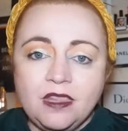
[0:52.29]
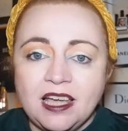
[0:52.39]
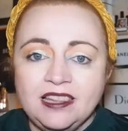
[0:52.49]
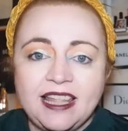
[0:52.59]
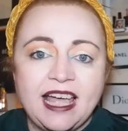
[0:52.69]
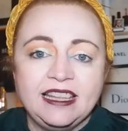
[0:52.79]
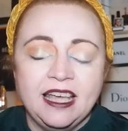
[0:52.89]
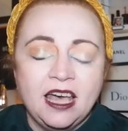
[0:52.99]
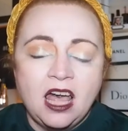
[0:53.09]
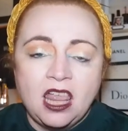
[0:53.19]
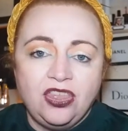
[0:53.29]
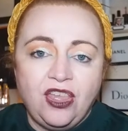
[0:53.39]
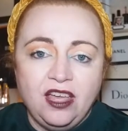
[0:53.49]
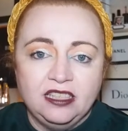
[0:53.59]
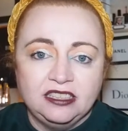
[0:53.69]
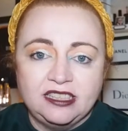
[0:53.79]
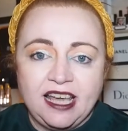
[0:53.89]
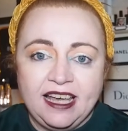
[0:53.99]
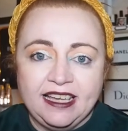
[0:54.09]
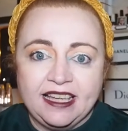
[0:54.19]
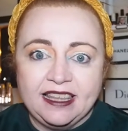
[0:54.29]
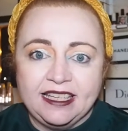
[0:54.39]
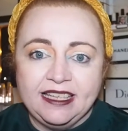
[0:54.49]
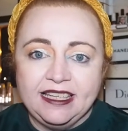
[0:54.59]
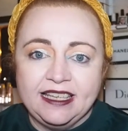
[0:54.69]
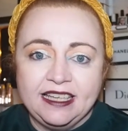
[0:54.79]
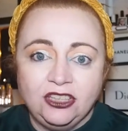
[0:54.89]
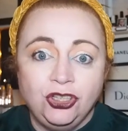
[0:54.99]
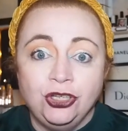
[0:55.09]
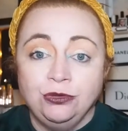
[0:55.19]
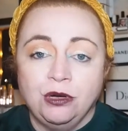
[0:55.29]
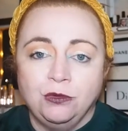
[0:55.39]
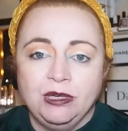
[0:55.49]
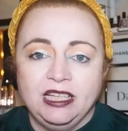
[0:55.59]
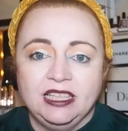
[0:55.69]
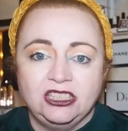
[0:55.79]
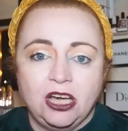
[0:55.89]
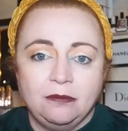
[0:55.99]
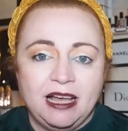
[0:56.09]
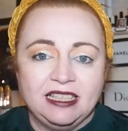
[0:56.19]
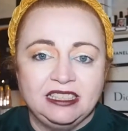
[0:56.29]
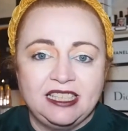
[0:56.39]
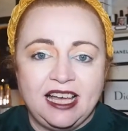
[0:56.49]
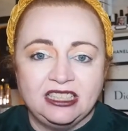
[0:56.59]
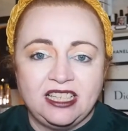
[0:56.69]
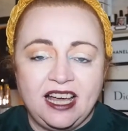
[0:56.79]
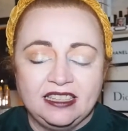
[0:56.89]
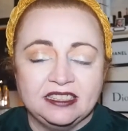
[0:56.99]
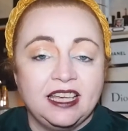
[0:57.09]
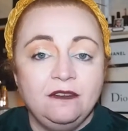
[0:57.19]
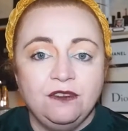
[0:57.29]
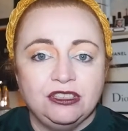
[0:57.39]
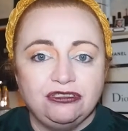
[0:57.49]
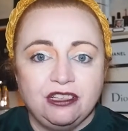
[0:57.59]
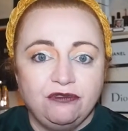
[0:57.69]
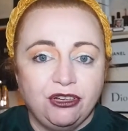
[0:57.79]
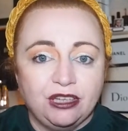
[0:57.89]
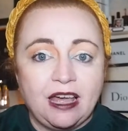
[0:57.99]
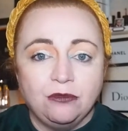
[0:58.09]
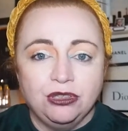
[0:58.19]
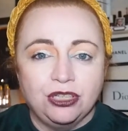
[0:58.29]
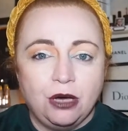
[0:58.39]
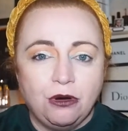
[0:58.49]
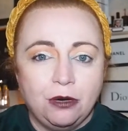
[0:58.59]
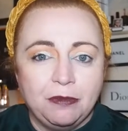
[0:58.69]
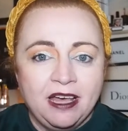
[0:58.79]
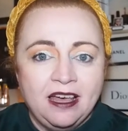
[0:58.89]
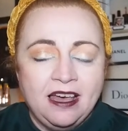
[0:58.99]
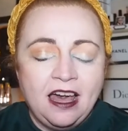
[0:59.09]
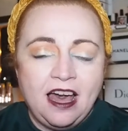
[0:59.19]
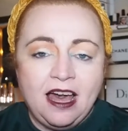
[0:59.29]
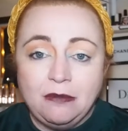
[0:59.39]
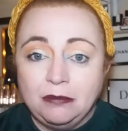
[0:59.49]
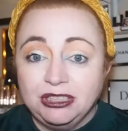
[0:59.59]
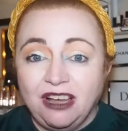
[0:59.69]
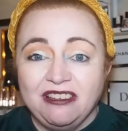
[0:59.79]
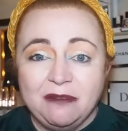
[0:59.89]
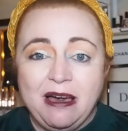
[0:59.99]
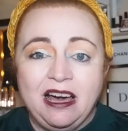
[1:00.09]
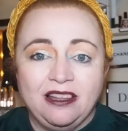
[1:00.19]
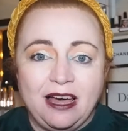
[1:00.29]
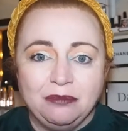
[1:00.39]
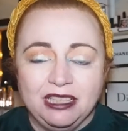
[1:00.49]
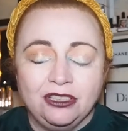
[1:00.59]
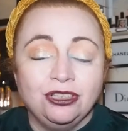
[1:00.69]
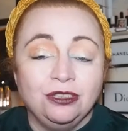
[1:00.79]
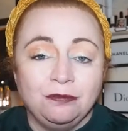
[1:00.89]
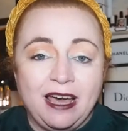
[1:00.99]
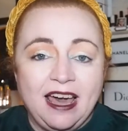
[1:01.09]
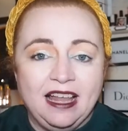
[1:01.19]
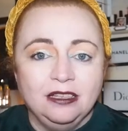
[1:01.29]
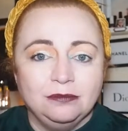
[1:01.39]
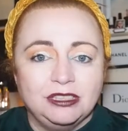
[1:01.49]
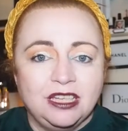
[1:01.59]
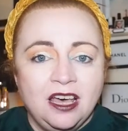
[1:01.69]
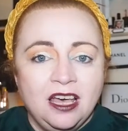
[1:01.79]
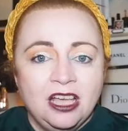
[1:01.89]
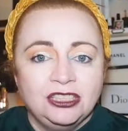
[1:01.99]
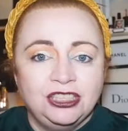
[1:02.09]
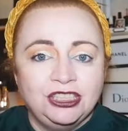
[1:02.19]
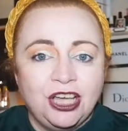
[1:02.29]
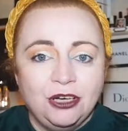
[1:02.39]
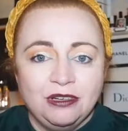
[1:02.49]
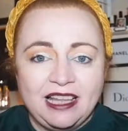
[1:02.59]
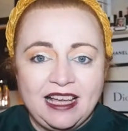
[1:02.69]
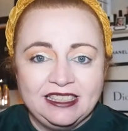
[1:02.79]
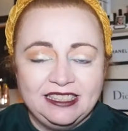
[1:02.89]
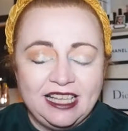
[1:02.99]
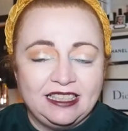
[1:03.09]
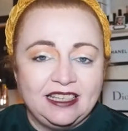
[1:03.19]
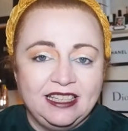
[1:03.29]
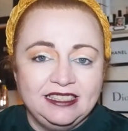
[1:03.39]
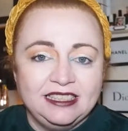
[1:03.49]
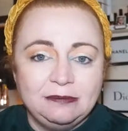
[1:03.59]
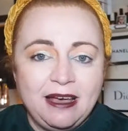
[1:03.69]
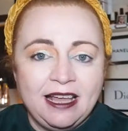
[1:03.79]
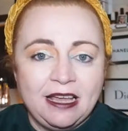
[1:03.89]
and then Thursday the new weekly Shop My Stash and inventory roulette will go up. I'm sorry about that, but it couldn't be helped. So, like I said, this is my